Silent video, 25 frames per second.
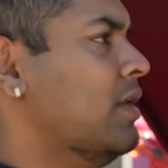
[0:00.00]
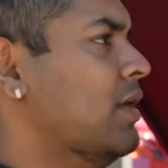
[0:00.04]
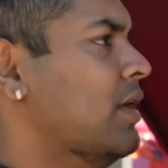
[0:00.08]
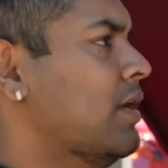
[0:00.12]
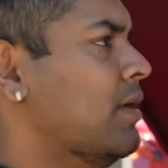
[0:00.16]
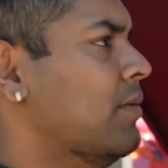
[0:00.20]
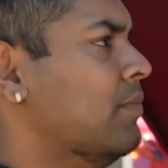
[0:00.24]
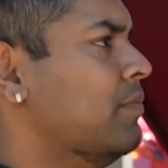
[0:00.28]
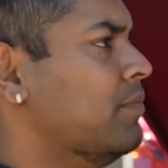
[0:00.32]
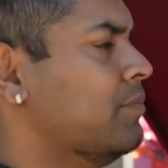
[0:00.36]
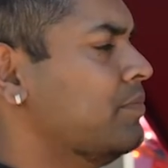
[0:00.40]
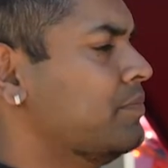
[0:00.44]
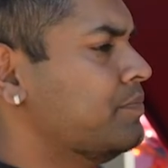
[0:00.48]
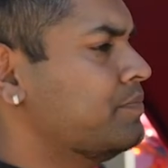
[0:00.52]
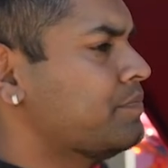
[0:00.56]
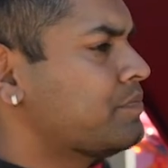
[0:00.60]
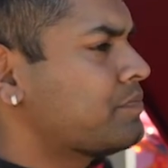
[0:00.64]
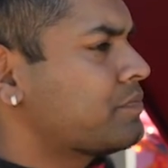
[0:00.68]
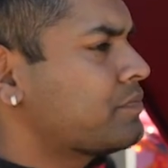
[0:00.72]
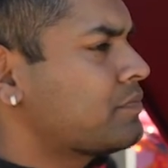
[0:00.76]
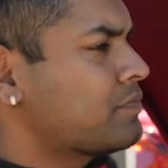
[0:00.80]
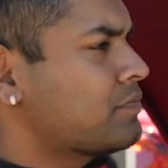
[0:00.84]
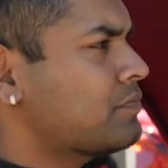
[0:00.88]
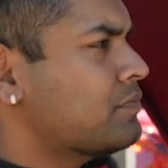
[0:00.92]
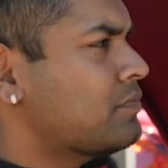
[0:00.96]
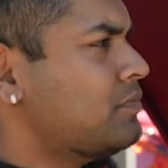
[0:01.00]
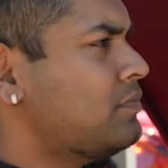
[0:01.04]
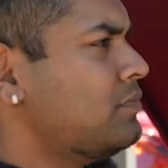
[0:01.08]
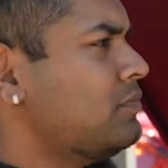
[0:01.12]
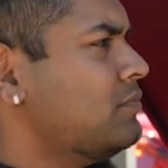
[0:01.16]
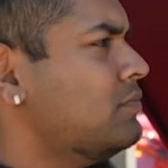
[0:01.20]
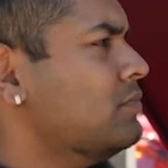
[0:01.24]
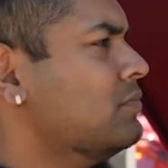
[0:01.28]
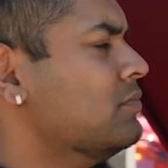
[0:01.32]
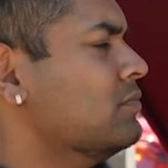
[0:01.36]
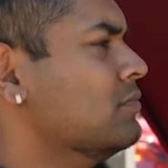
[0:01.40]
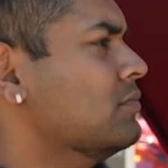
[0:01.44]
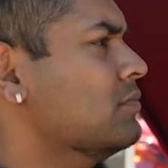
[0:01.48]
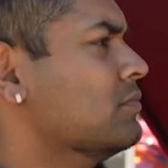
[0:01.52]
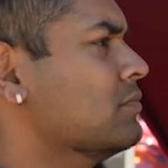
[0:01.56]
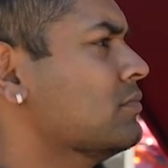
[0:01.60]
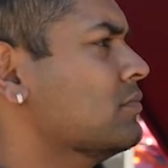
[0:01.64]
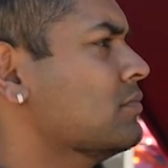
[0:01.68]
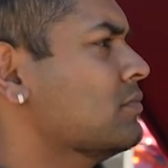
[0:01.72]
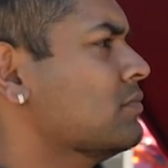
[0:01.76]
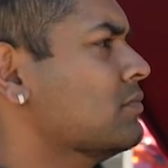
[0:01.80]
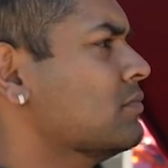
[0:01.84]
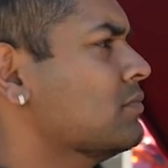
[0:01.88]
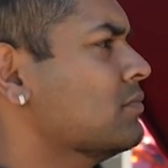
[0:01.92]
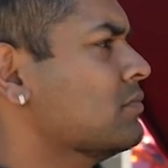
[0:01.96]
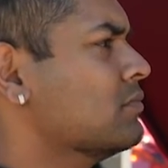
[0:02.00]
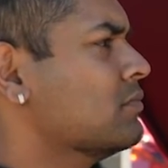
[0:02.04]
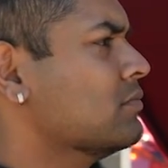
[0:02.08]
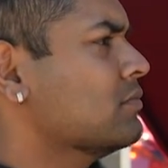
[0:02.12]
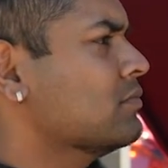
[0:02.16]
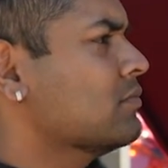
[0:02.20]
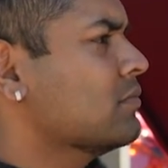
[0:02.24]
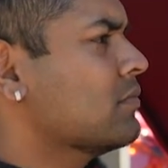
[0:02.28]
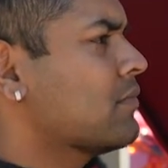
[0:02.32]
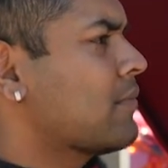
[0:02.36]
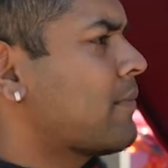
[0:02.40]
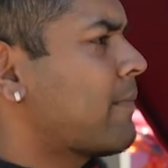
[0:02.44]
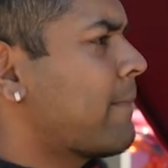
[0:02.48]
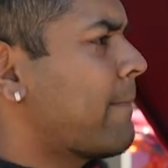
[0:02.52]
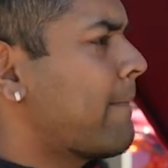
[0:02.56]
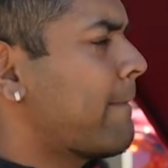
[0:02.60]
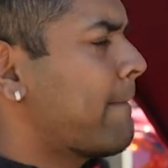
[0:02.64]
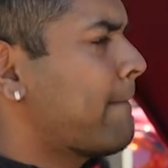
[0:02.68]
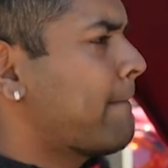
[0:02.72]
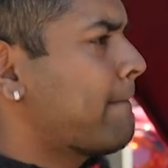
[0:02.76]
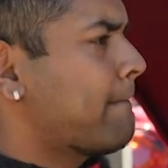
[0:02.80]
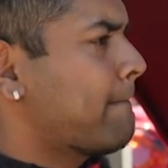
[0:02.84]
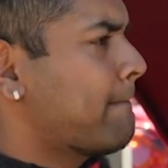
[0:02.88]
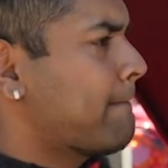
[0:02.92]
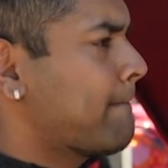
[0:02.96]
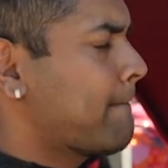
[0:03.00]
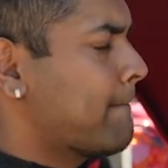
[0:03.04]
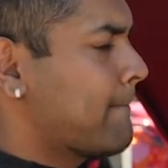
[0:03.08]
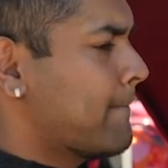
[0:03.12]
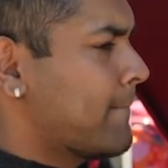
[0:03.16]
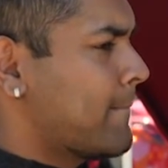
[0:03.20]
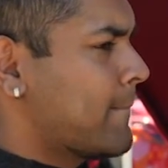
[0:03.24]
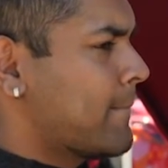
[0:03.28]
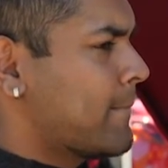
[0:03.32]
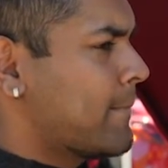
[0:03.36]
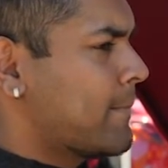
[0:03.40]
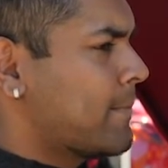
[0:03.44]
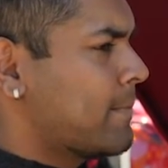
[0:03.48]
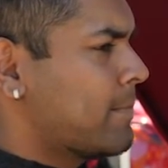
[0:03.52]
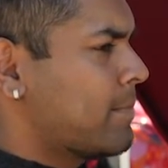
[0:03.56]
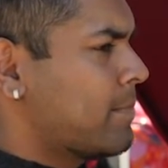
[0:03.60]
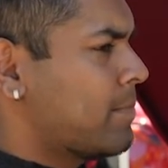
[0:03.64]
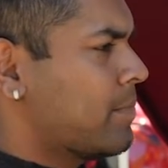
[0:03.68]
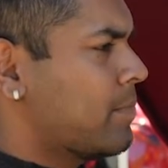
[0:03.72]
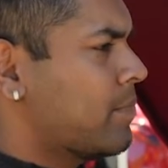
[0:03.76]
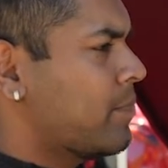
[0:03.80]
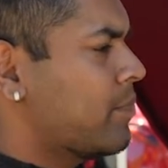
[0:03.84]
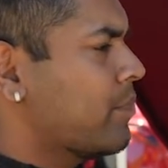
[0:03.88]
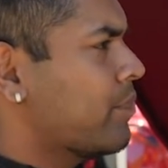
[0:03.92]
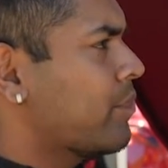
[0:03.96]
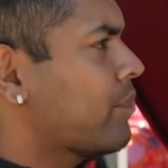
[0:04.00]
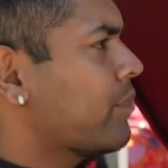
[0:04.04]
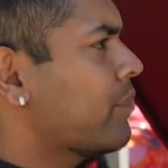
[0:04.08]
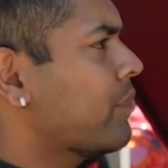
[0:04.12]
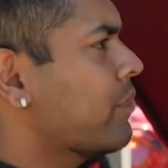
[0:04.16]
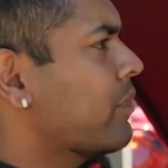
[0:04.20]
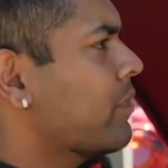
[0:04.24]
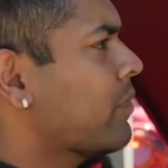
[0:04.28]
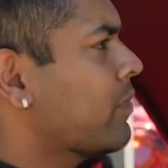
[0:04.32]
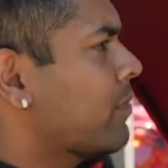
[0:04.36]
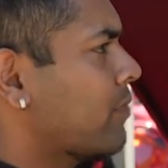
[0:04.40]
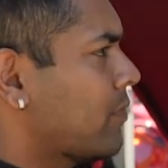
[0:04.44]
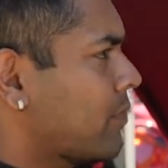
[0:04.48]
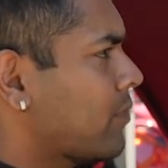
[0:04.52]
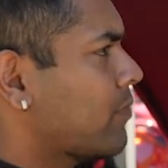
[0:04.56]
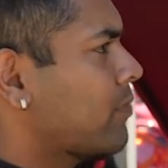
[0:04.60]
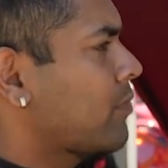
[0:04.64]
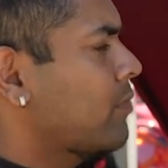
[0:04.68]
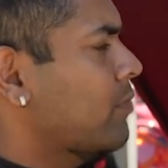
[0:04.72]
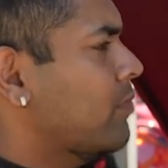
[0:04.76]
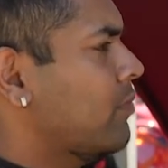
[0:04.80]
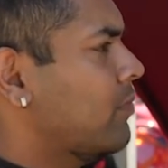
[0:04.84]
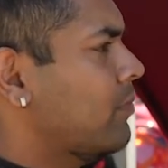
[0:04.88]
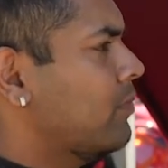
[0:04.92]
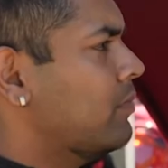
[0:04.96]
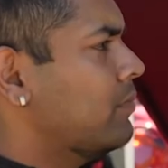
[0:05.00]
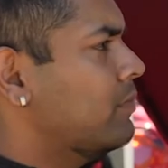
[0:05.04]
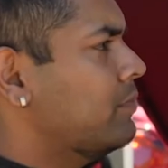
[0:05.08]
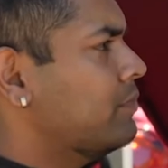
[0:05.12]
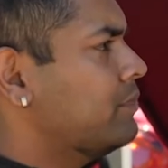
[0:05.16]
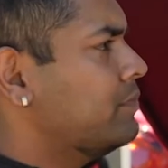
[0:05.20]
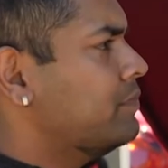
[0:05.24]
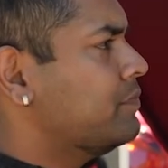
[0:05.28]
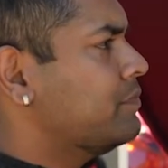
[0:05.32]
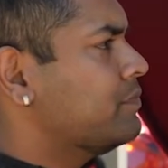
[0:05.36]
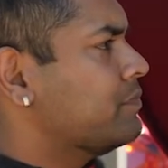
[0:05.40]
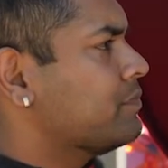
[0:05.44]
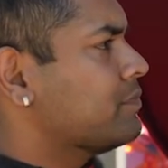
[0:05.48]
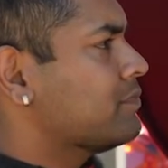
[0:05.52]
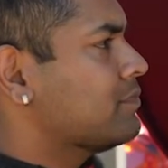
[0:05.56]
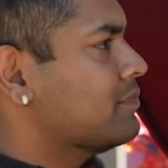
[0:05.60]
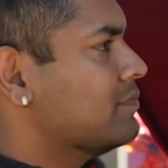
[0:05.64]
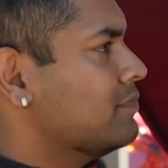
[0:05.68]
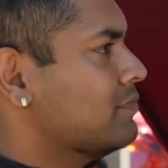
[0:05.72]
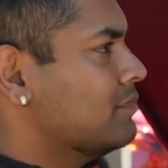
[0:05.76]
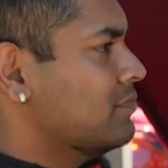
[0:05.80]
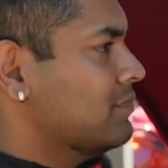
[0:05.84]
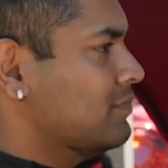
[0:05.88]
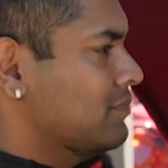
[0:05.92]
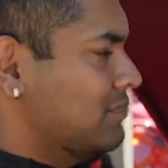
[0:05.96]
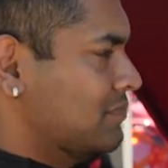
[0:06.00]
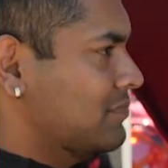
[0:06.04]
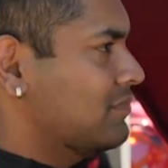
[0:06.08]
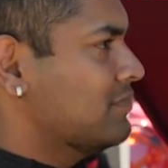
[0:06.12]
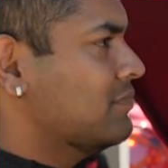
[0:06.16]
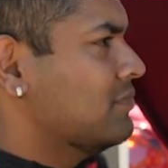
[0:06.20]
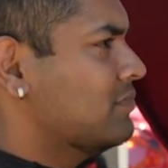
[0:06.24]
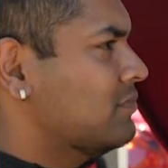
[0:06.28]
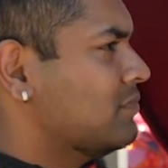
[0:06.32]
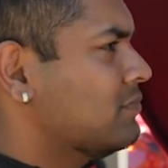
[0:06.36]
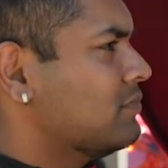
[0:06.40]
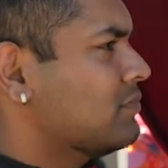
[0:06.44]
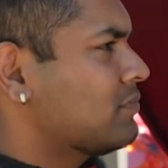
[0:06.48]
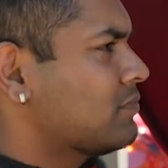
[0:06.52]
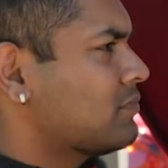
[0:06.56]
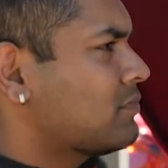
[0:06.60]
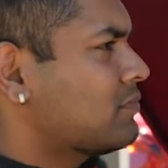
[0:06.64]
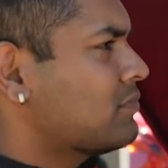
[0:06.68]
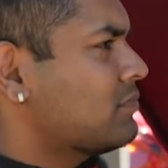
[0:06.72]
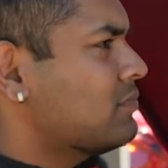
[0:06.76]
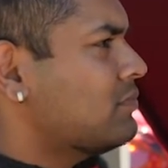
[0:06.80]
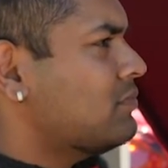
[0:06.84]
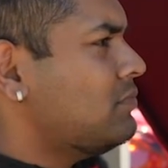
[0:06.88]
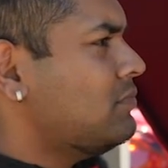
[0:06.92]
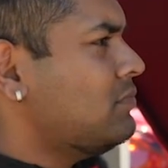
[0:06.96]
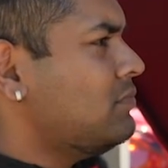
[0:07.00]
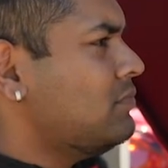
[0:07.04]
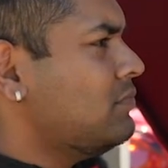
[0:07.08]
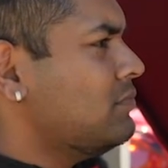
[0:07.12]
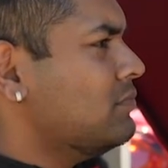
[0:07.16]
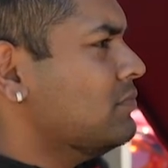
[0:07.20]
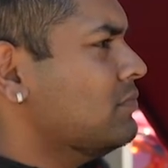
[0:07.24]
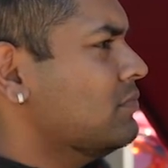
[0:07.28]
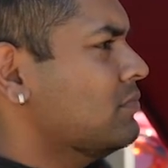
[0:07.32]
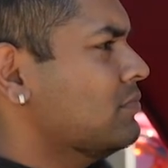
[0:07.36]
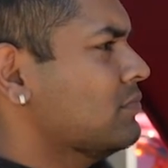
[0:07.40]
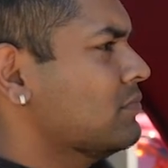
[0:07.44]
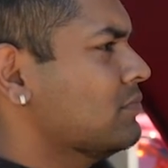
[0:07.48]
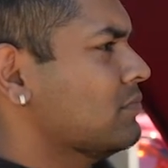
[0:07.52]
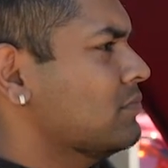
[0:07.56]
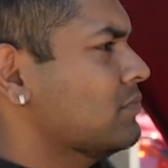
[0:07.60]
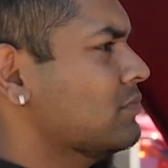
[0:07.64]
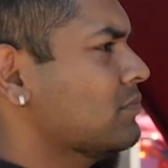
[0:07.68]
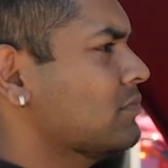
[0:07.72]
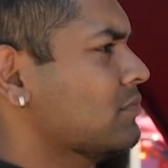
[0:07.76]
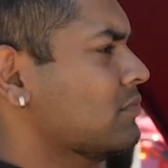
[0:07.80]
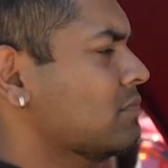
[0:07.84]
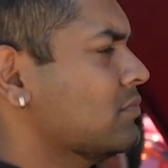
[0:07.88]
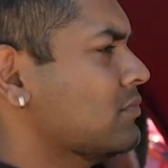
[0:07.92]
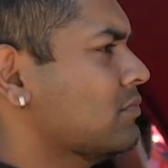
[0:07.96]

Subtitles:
No words are spoken by the person on screen.